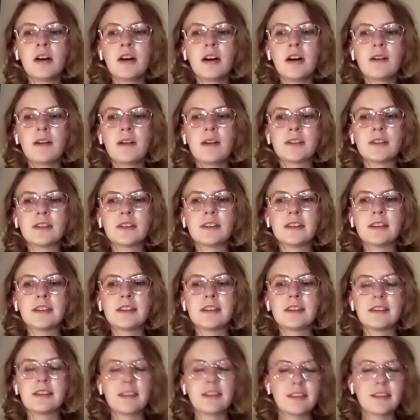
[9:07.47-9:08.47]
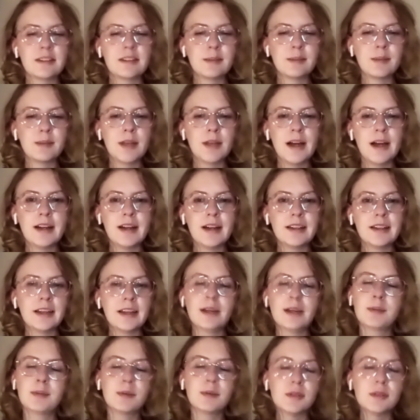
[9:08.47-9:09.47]
Obviously, this doesn't apply in
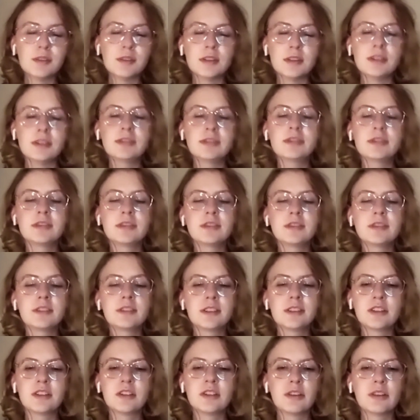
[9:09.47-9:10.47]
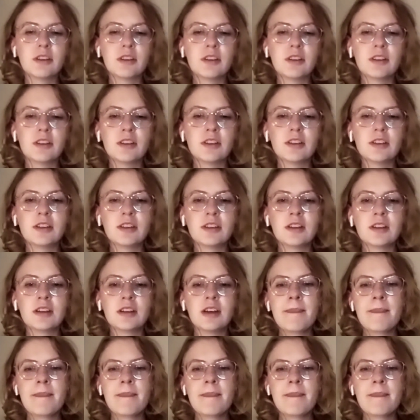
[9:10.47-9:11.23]
like abusive situations.